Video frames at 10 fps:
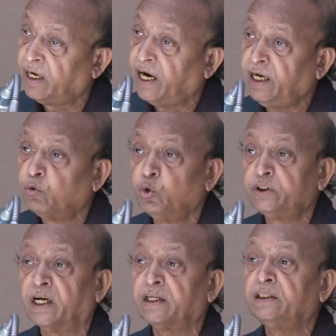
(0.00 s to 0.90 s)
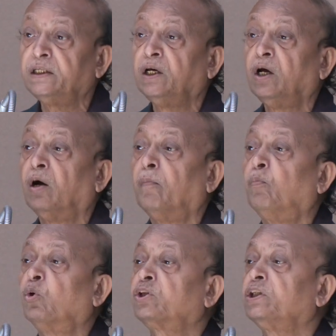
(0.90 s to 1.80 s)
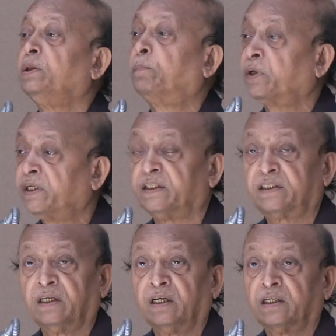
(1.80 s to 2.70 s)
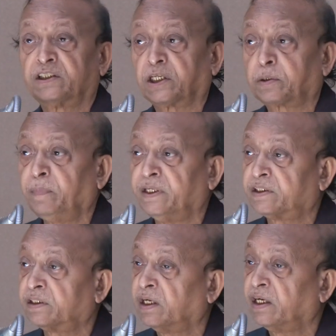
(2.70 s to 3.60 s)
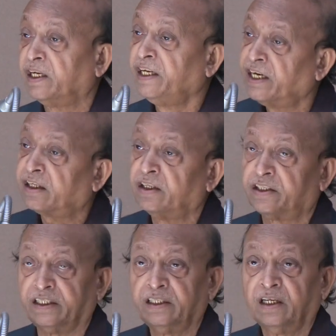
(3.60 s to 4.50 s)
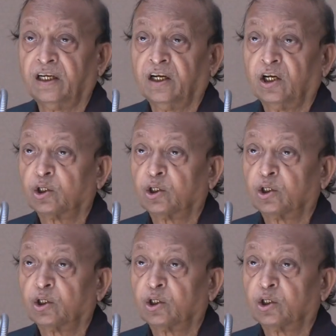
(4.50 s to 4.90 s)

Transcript: and which are the most important segments in a country,